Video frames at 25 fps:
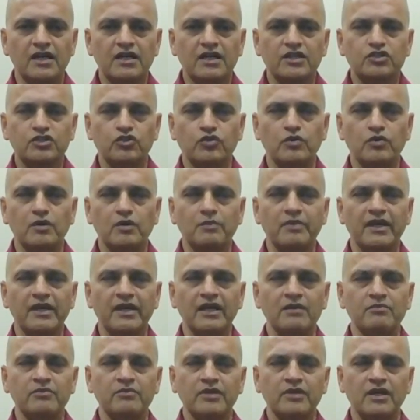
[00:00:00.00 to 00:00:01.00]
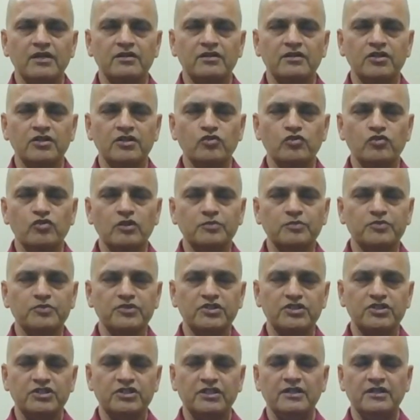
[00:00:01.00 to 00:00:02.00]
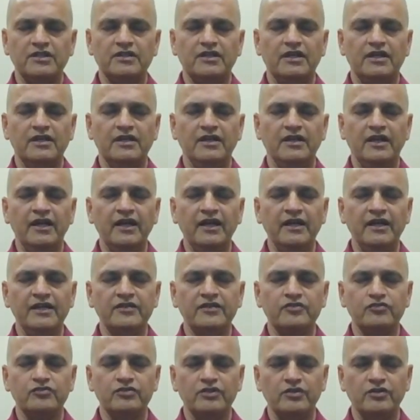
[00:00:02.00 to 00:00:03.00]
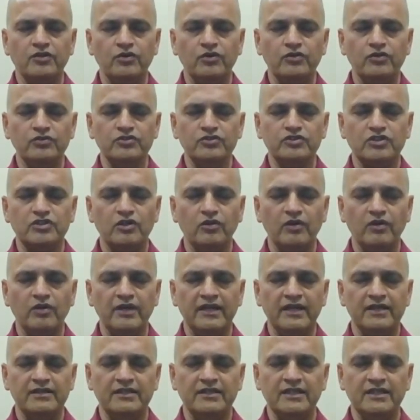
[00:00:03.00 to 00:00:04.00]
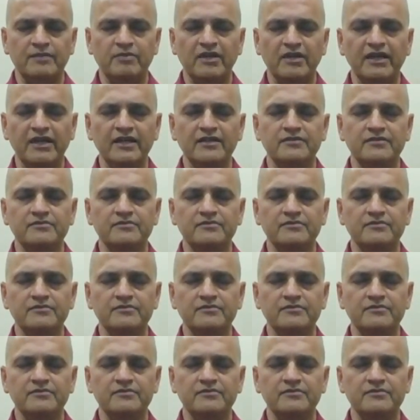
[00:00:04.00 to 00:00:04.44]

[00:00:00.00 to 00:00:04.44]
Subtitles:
So you will begin in the neutral position, inhaling through the nose, slowly and deeply.